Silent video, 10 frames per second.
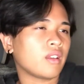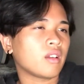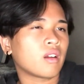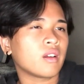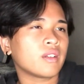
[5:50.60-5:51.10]

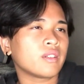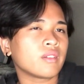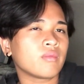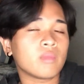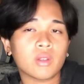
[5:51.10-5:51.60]
carton of
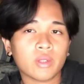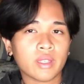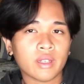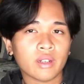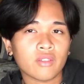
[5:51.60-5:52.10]
milk
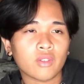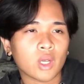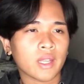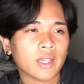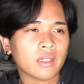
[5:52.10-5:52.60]
here for
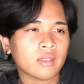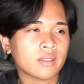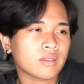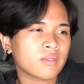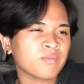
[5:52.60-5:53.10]
like
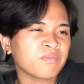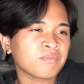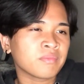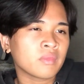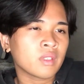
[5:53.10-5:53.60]

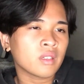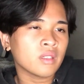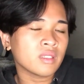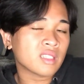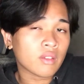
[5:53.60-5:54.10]

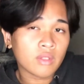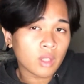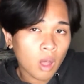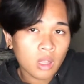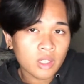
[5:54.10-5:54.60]

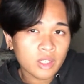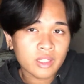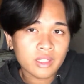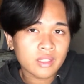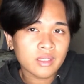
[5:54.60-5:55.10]

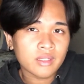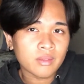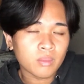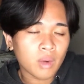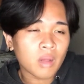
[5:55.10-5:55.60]

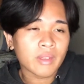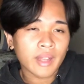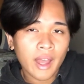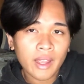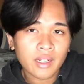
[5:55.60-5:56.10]
$7, probably
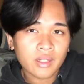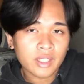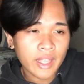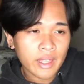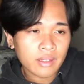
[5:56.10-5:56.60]
9 or
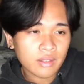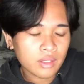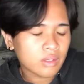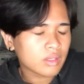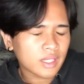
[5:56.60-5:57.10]
10,
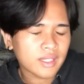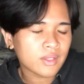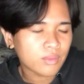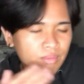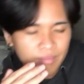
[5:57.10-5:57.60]
dude. It's
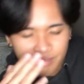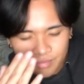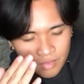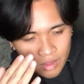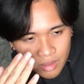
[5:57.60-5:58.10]

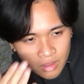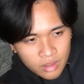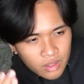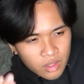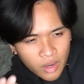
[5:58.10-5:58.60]

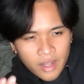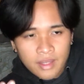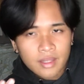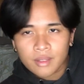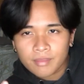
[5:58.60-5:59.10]

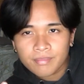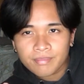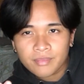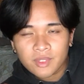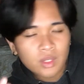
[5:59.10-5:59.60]
crazy.
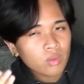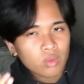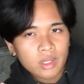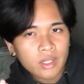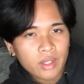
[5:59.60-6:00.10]
It's
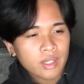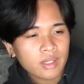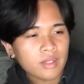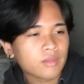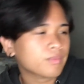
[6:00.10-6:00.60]
really crazy.